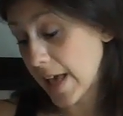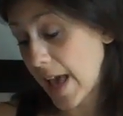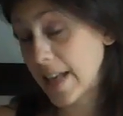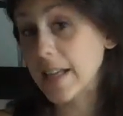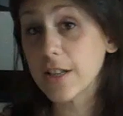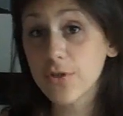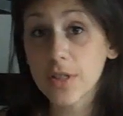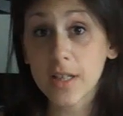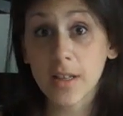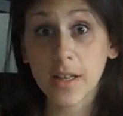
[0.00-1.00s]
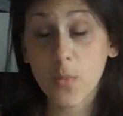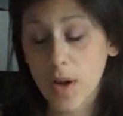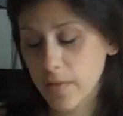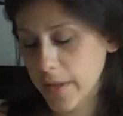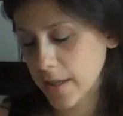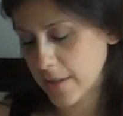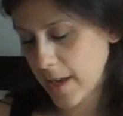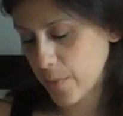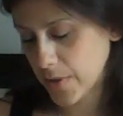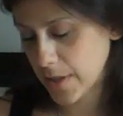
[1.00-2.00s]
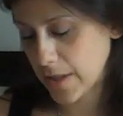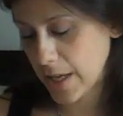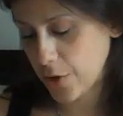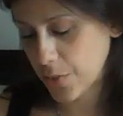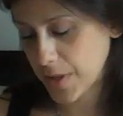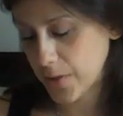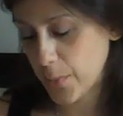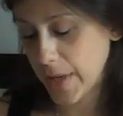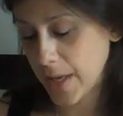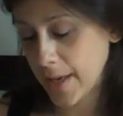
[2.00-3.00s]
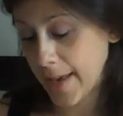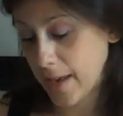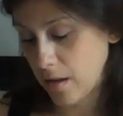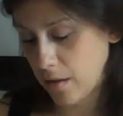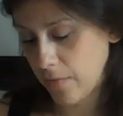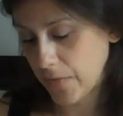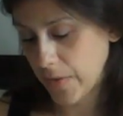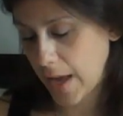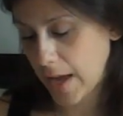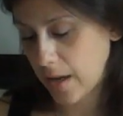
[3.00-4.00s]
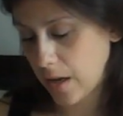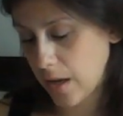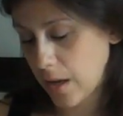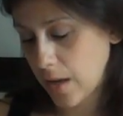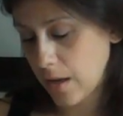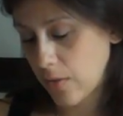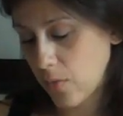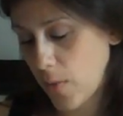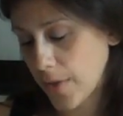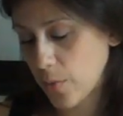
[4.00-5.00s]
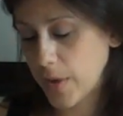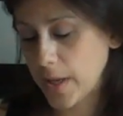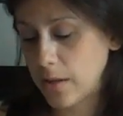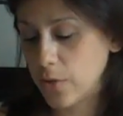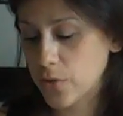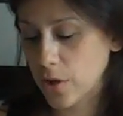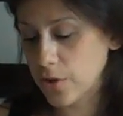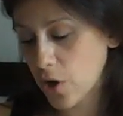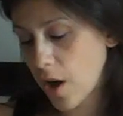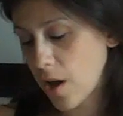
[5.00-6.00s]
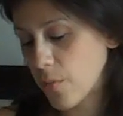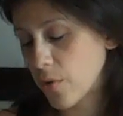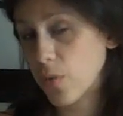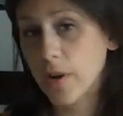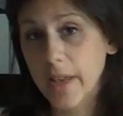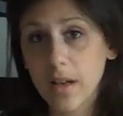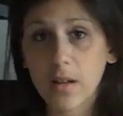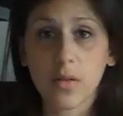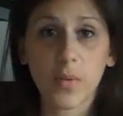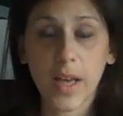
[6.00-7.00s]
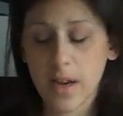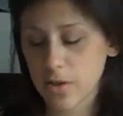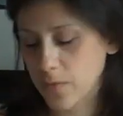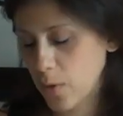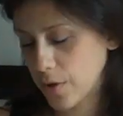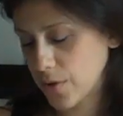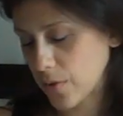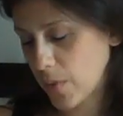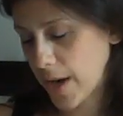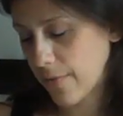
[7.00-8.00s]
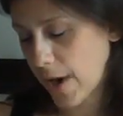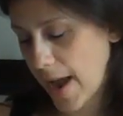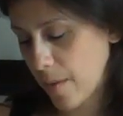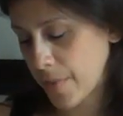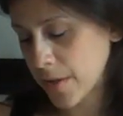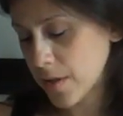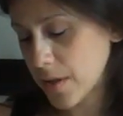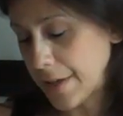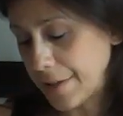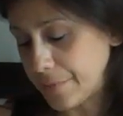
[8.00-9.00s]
And interestingly, one of the examples that they use is being ill. That whether we lose our job, or we're ill, or we get a divorce, or whatever happens,